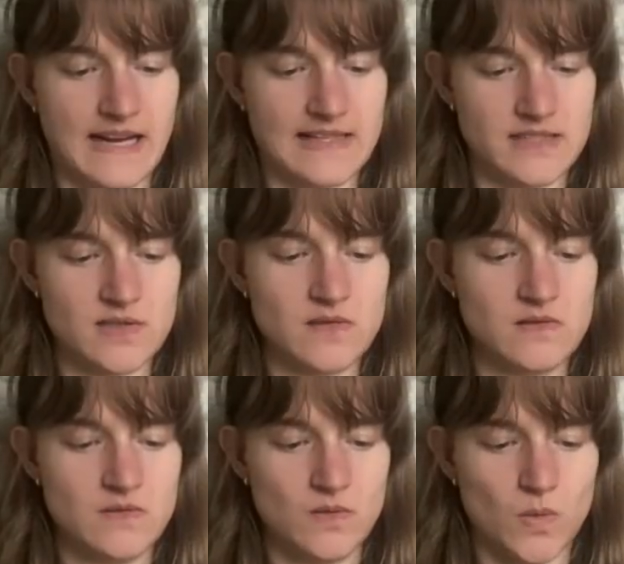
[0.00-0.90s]
that's
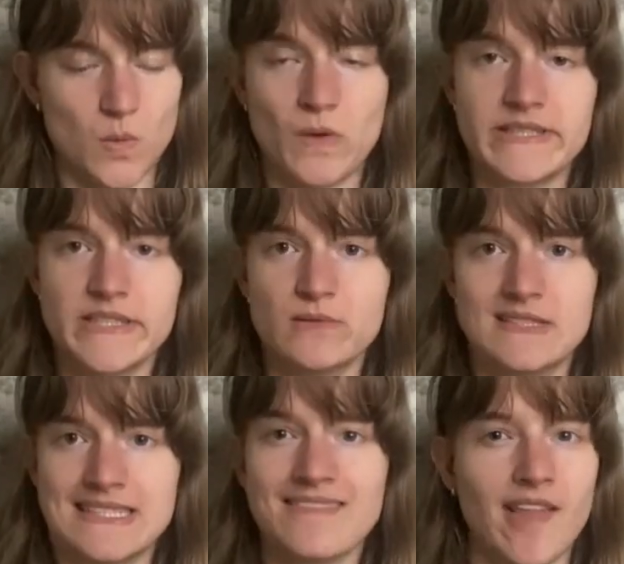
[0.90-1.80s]
what you
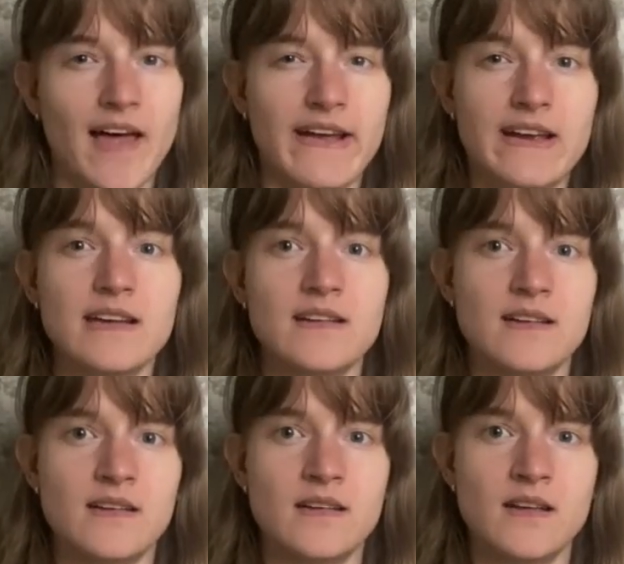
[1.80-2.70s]
didn't like
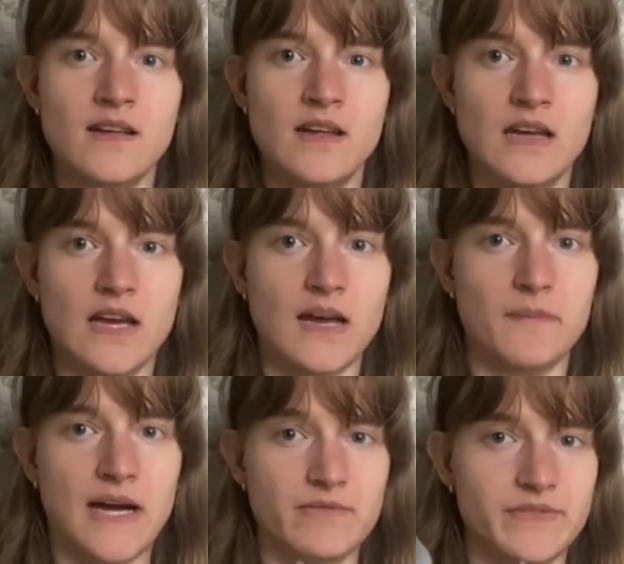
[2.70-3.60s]

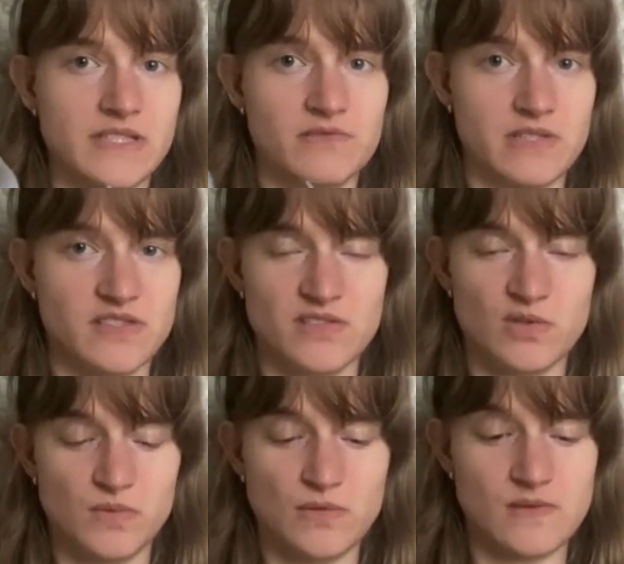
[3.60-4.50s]
about the
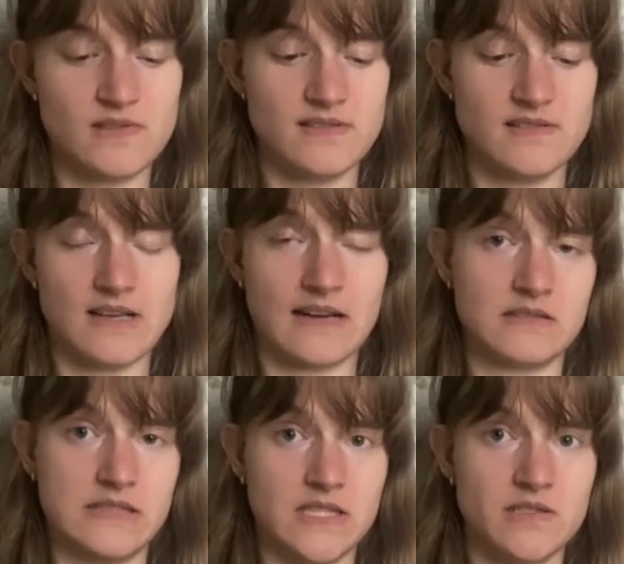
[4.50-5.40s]
traditional boost, this is
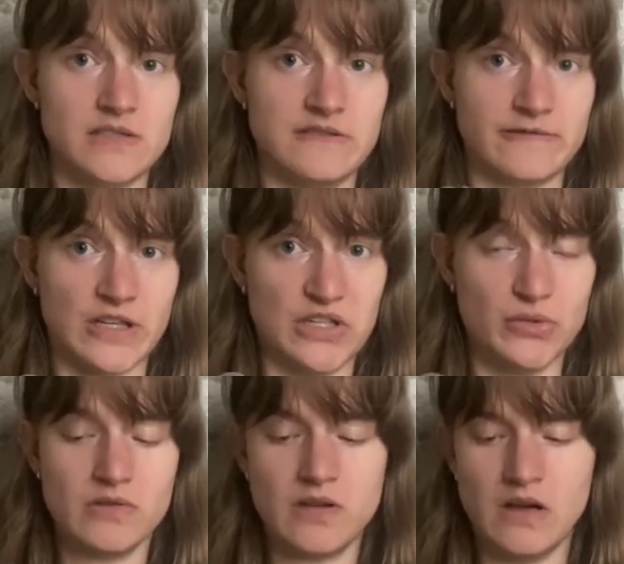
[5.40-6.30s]
actually a good shoe for
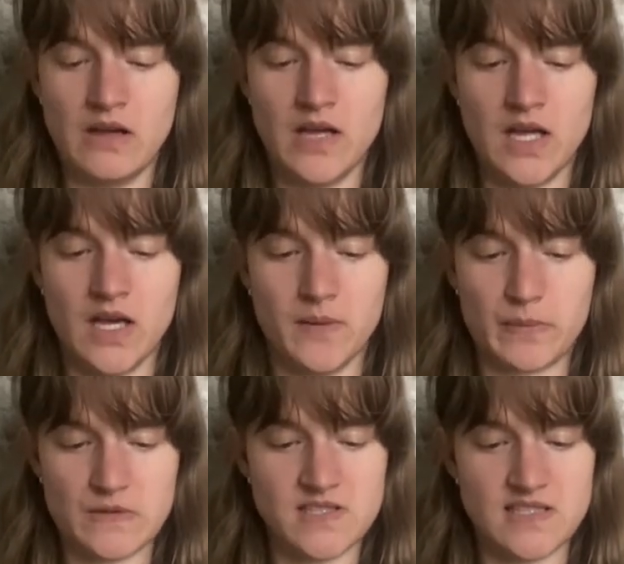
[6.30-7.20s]
you.
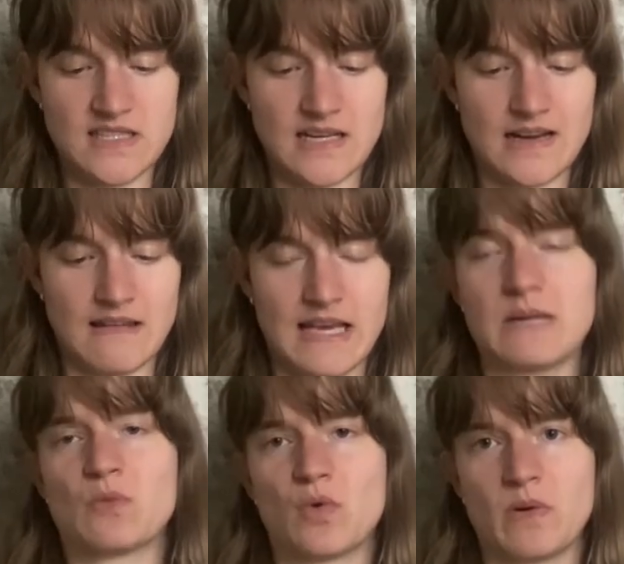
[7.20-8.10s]
Personally, I
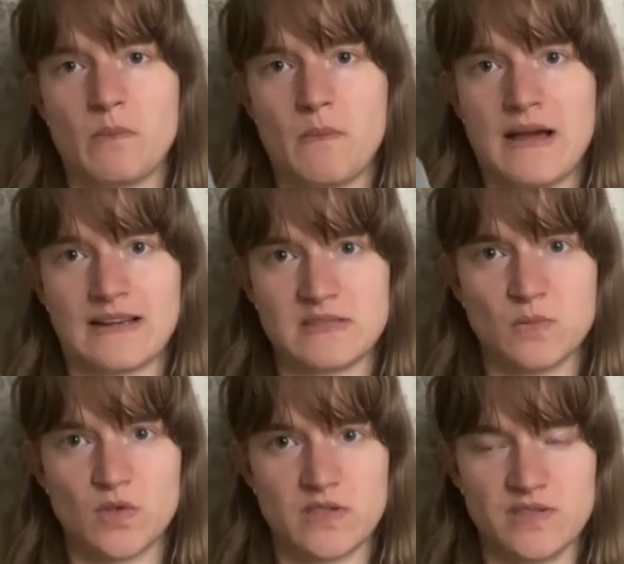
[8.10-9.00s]
like more
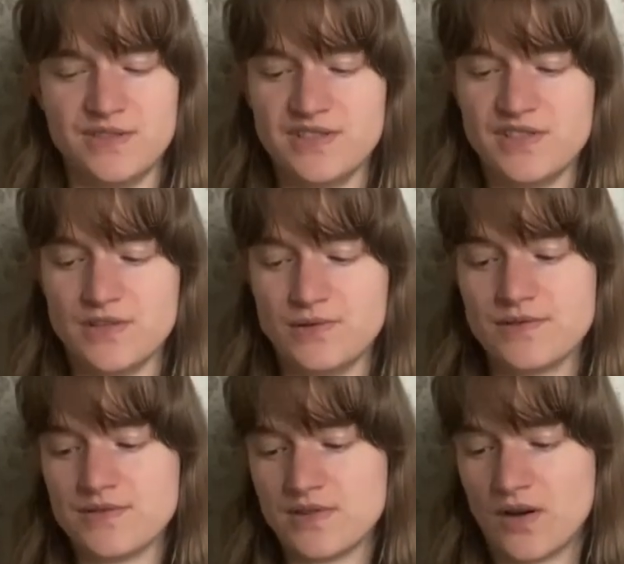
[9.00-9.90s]
maximal cushion
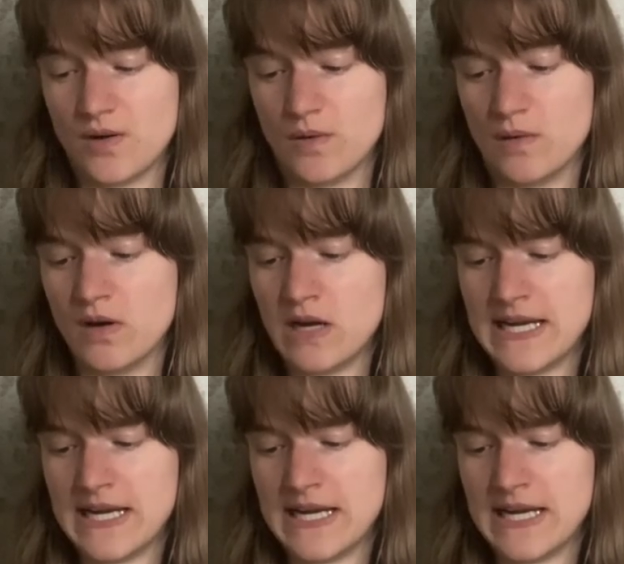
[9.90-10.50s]
shoes, so